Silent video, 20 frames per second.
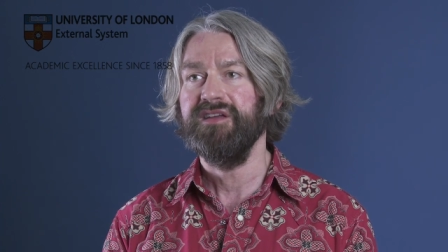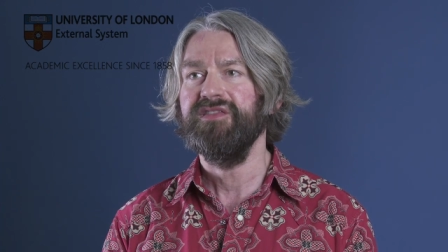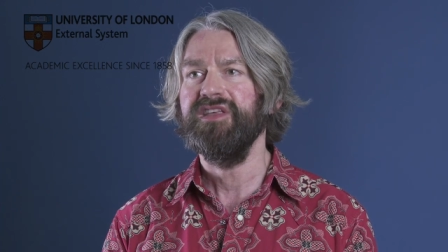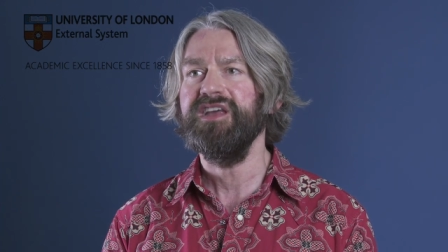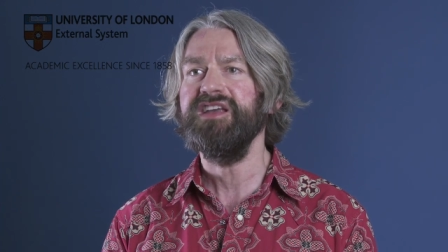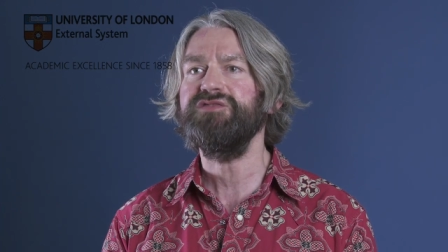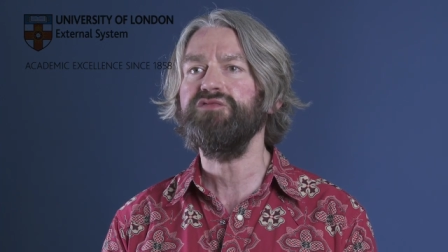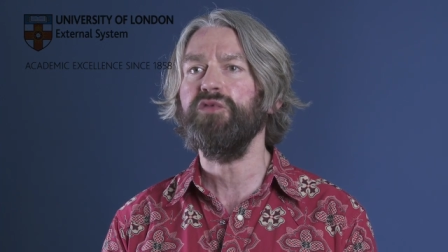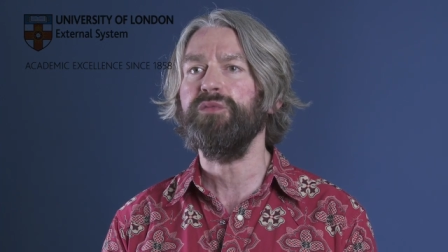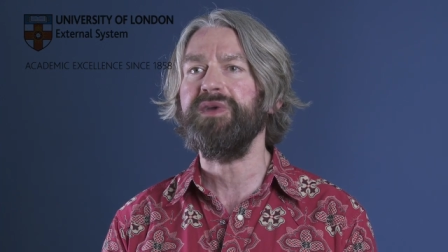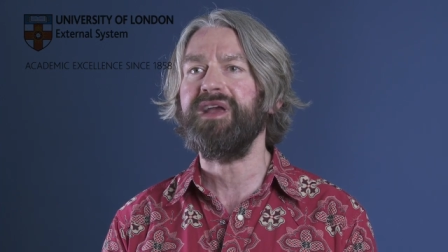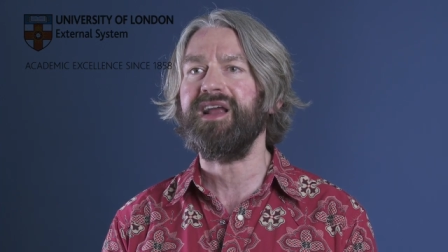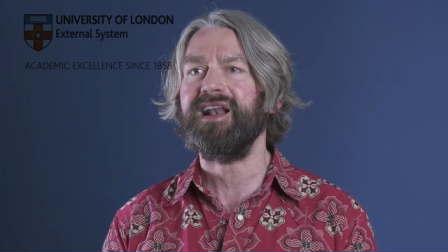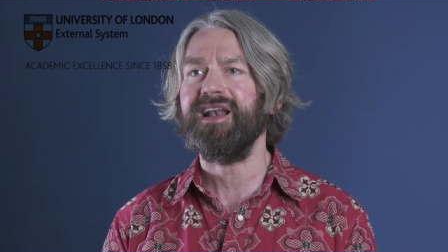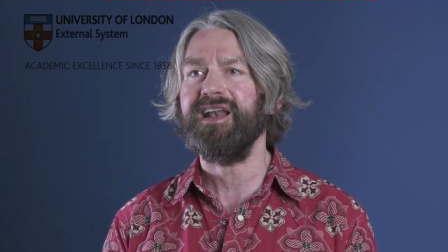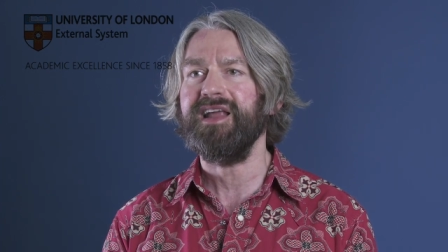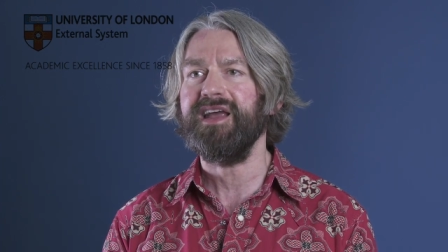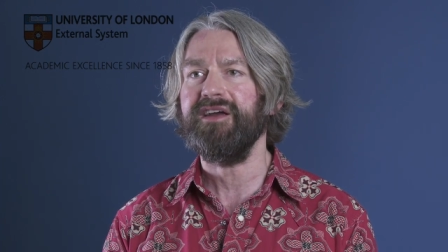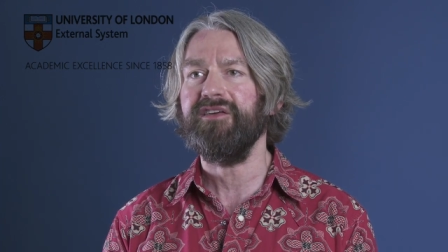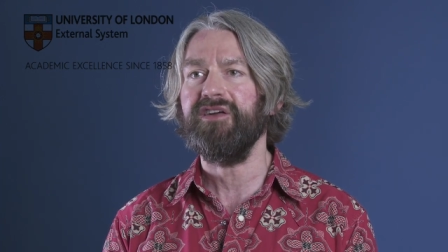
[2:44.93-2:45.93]
these will be
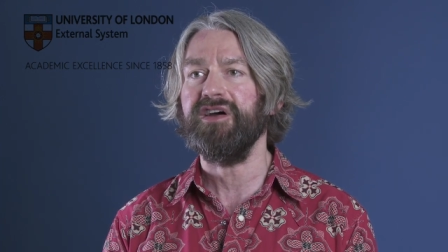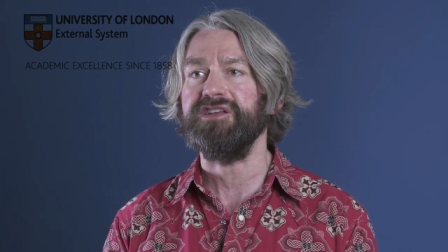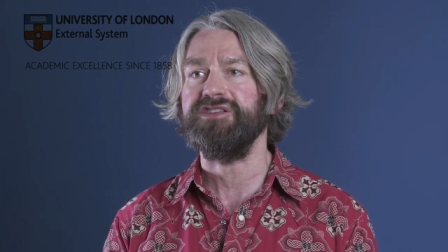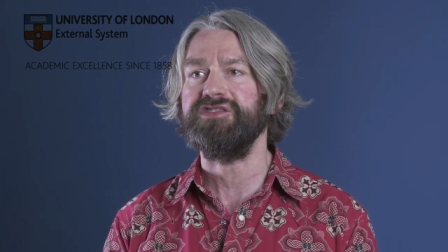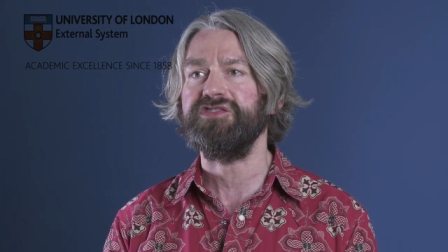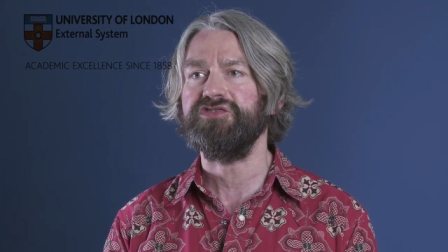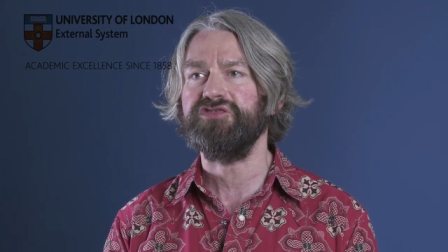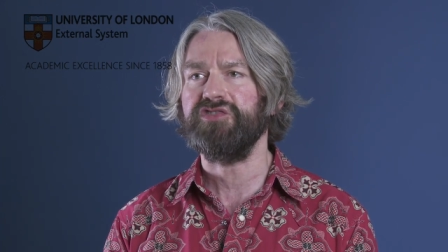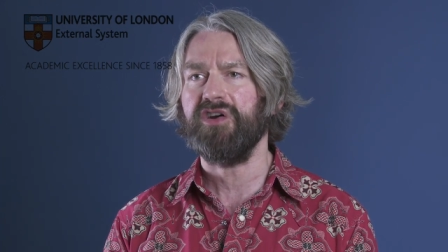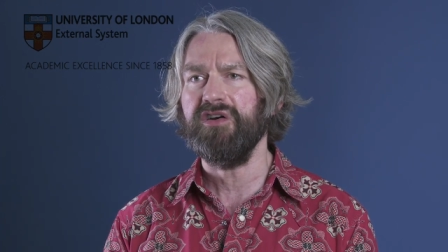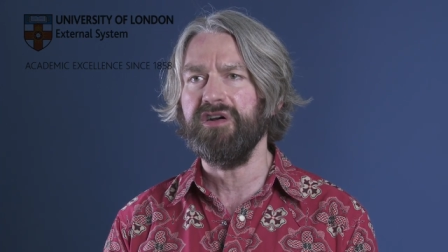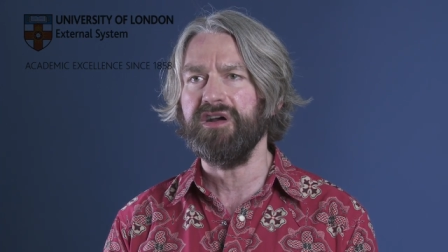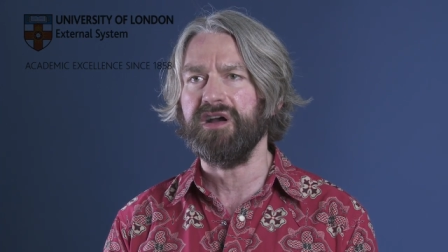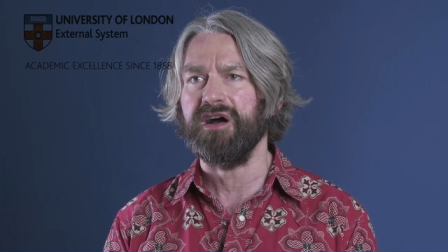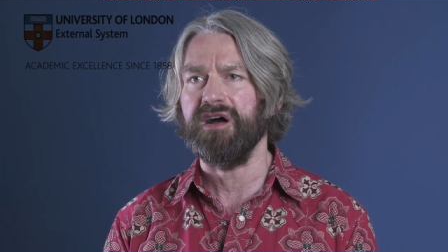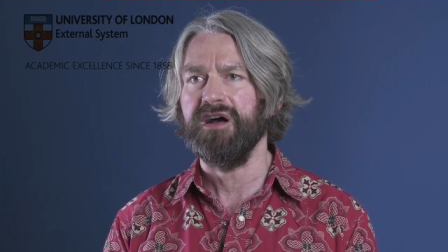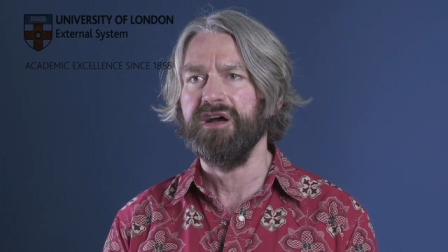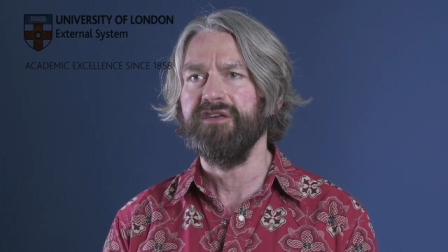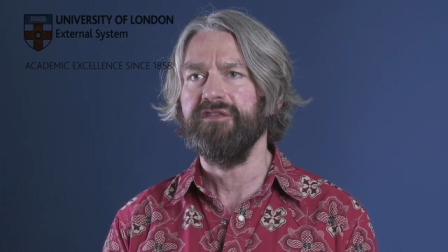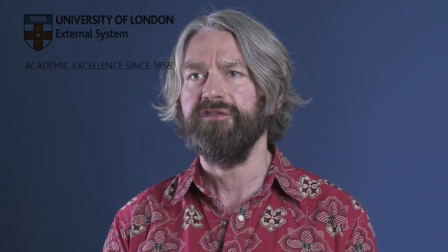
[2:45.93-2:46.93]
clearer and
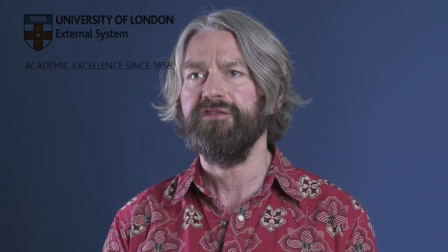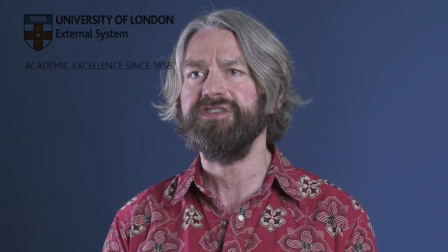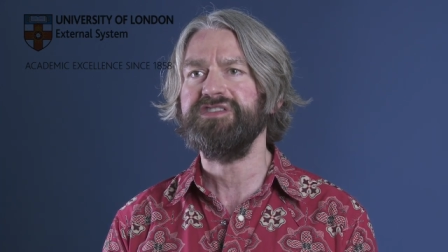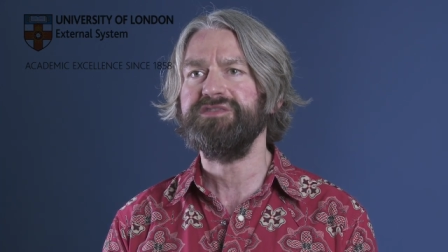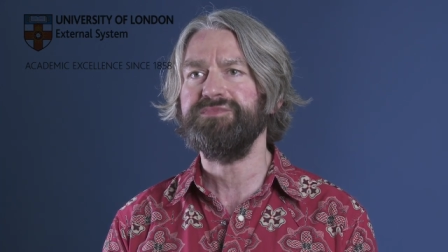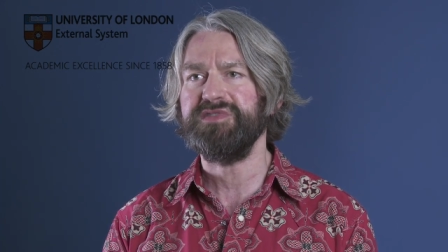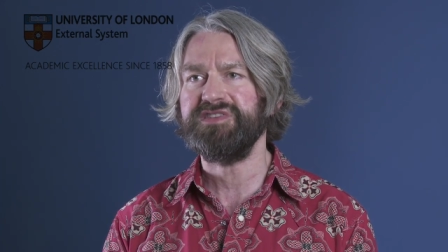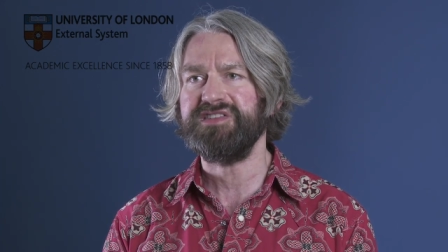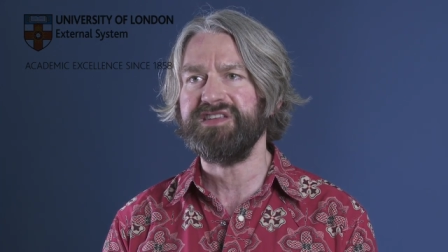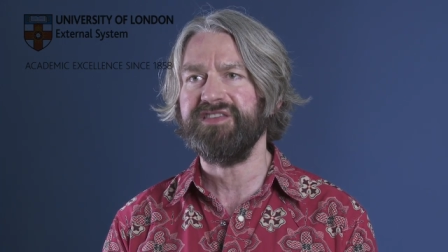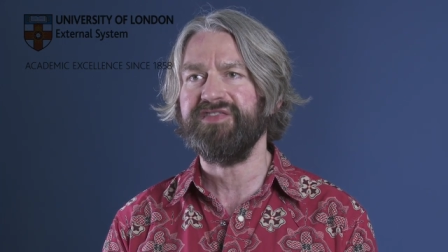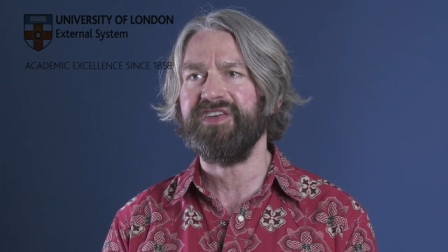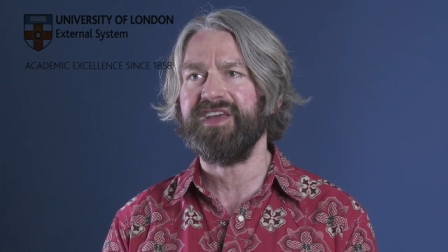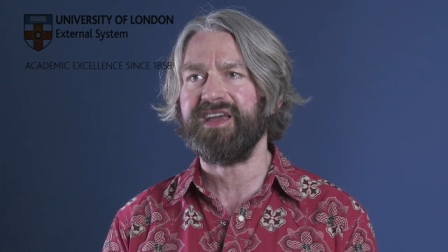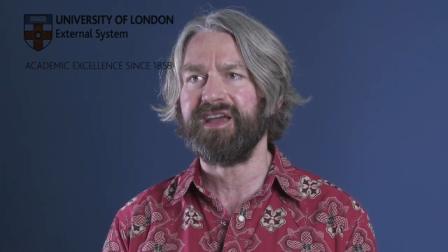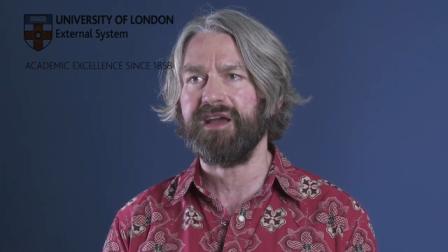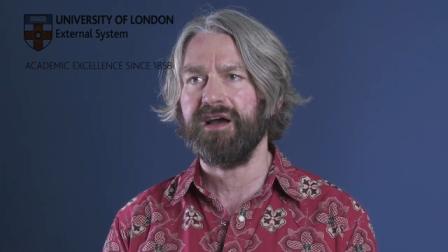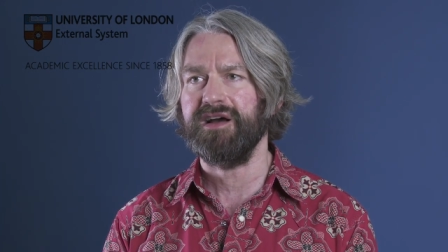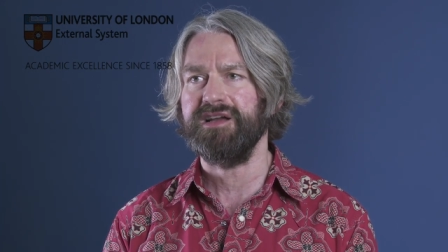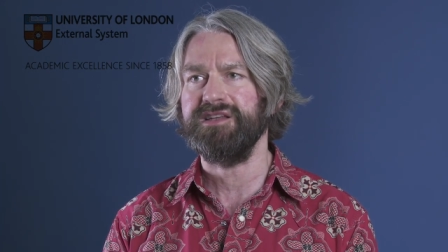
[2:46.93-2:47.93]
stronger for
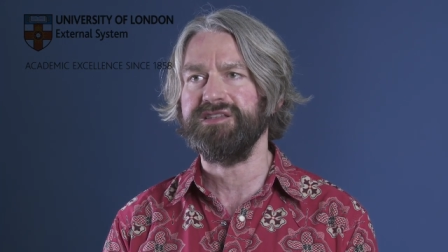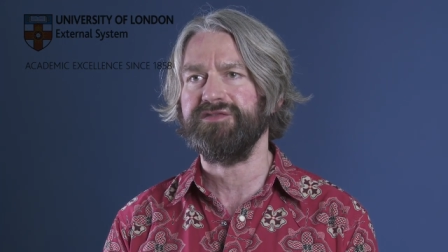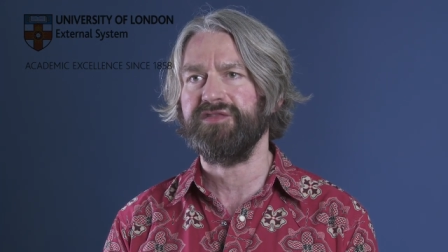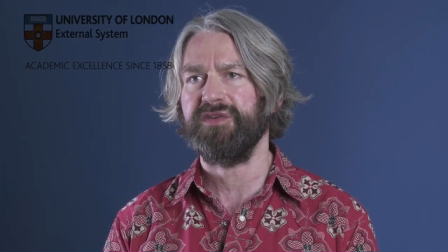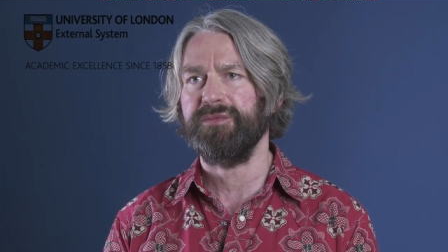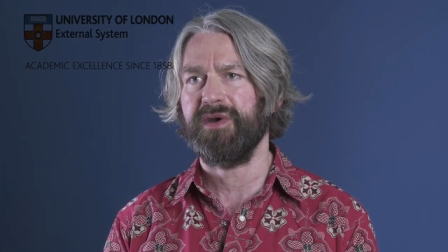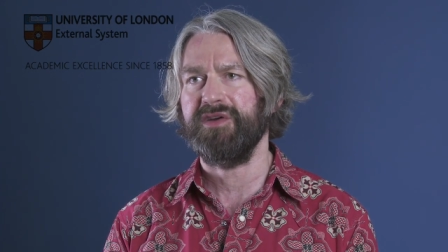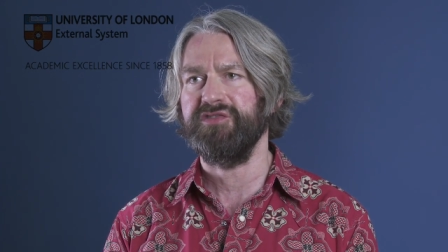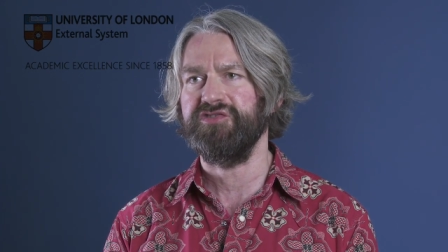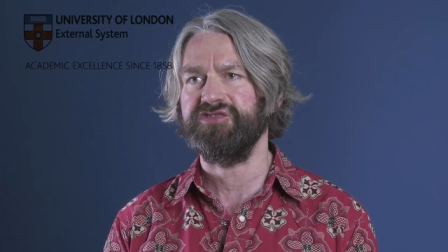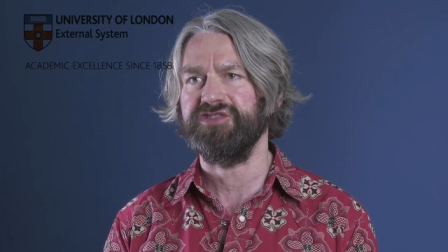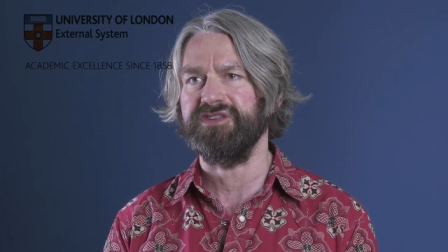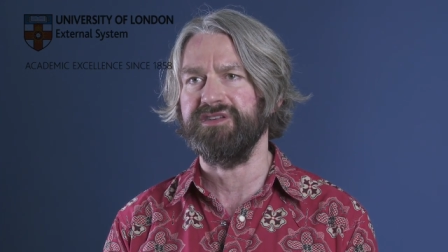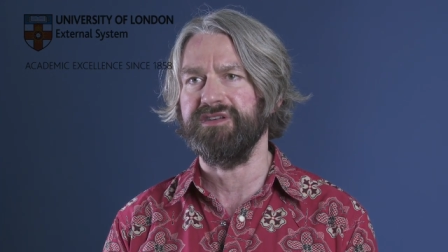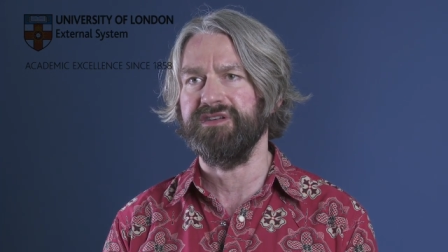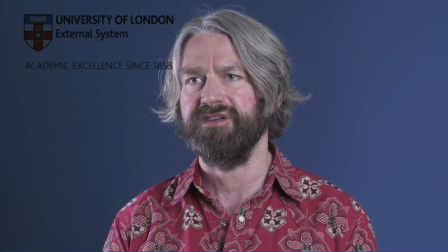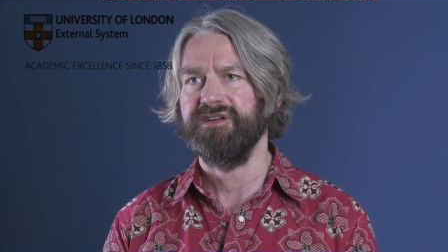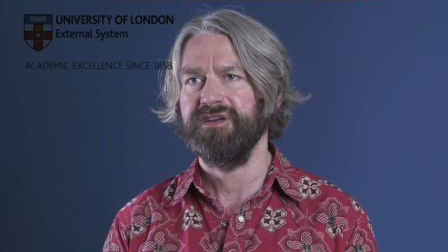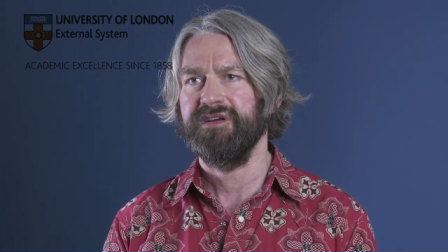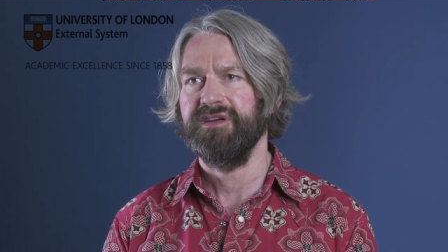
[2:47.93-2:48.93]
specific kinds of emotion.